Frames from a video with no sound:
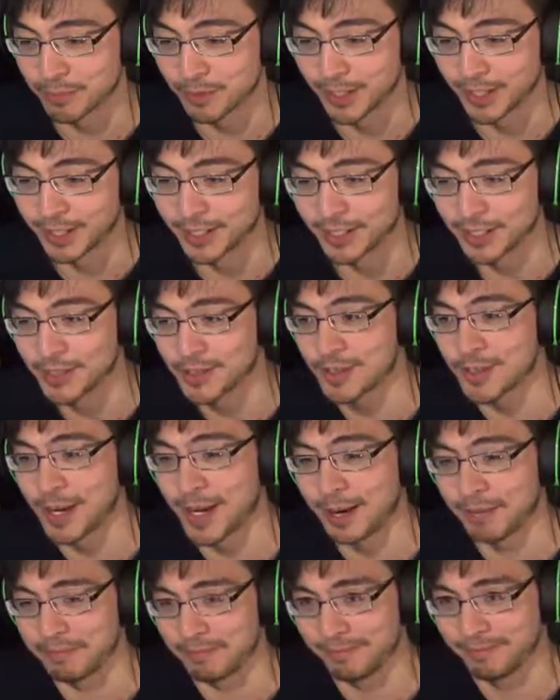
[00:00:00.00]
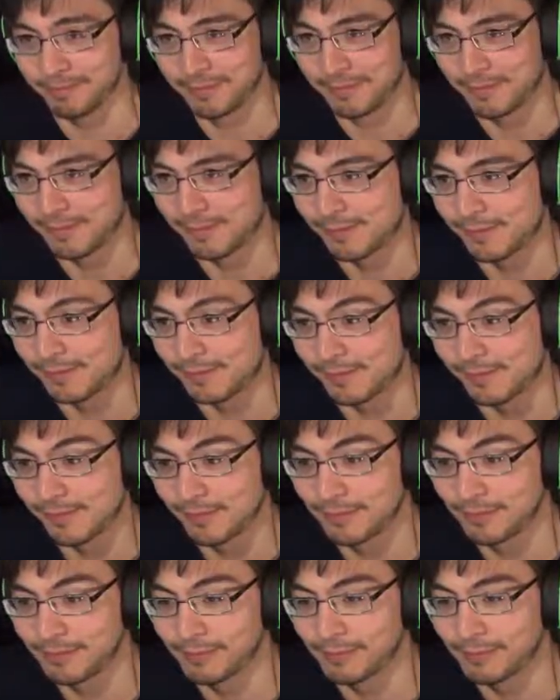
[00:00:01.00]
bring to this game? What a beautiful
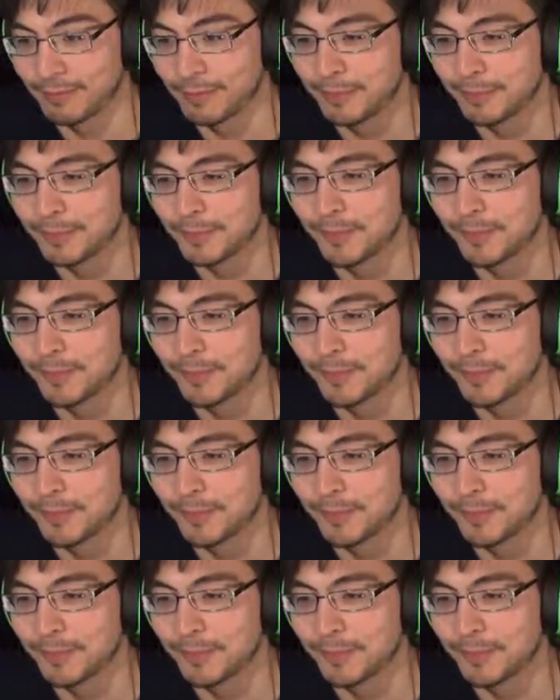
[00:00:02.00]
level.